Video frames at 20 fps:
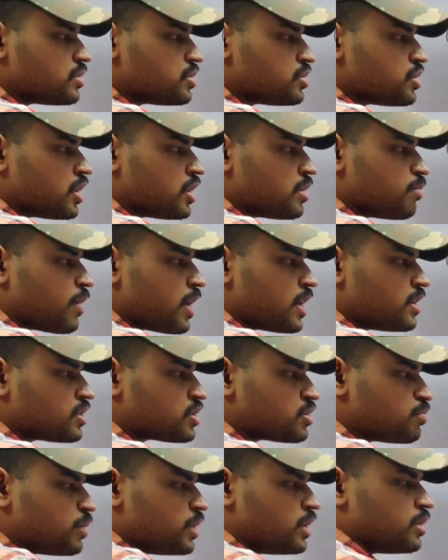Z
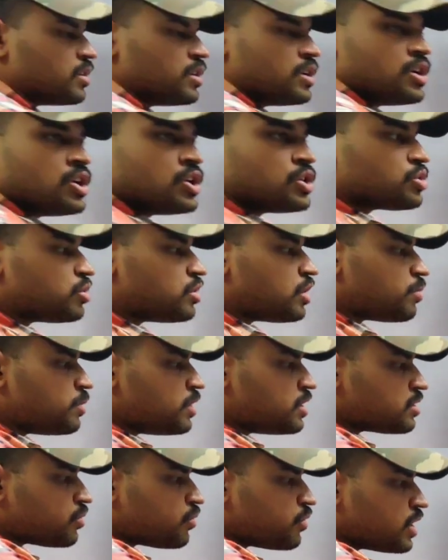minus B. So that
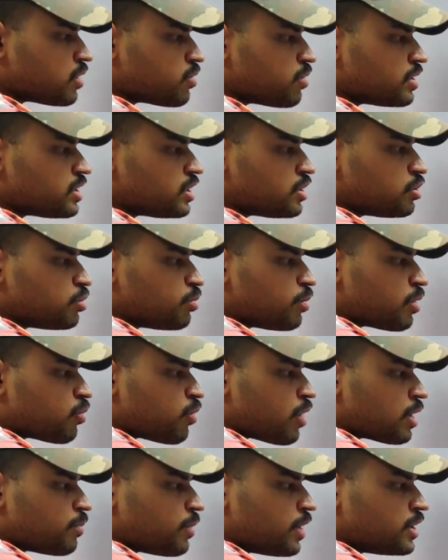means frequency to the power
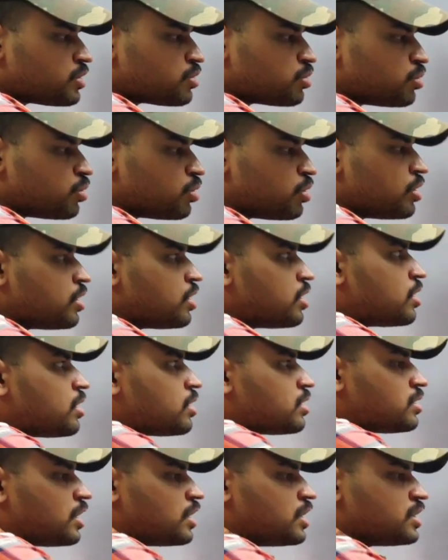1 by 2,
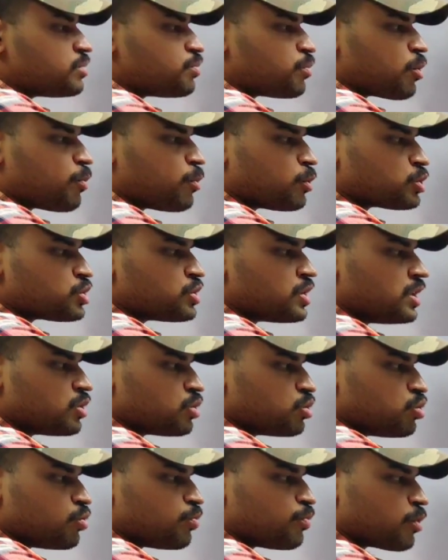that is proportional
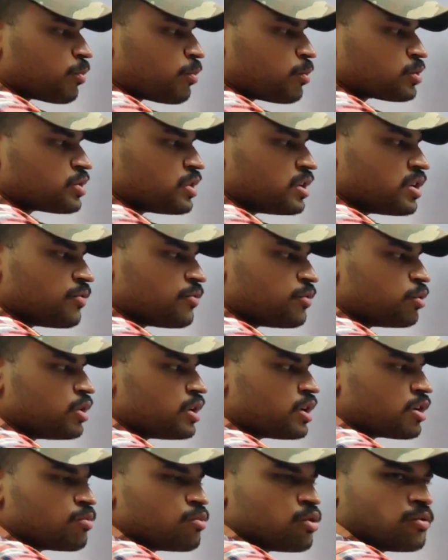to proportional. If you will
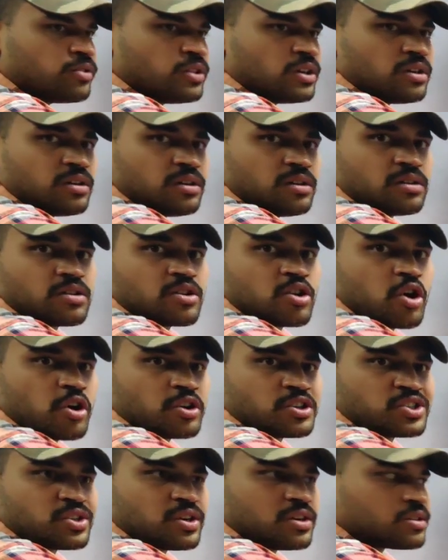remove the
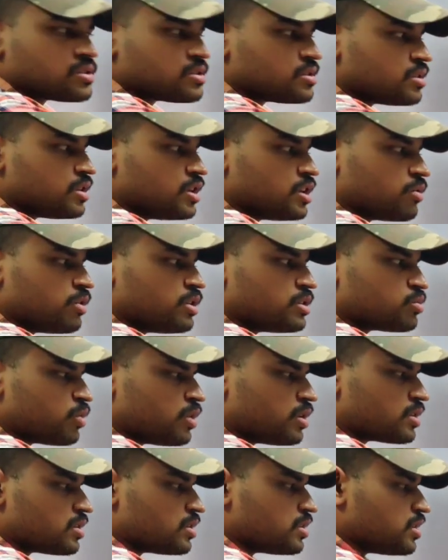constants, it will is
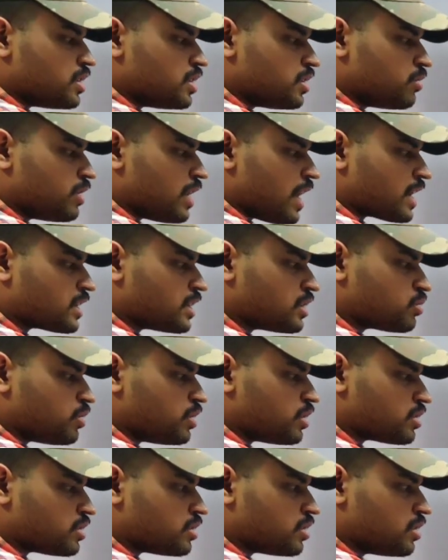what? It will act as
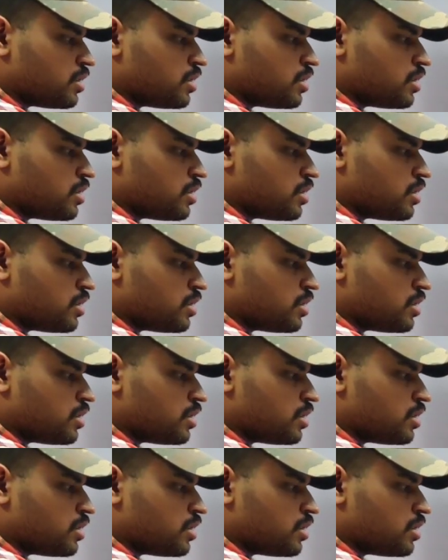what?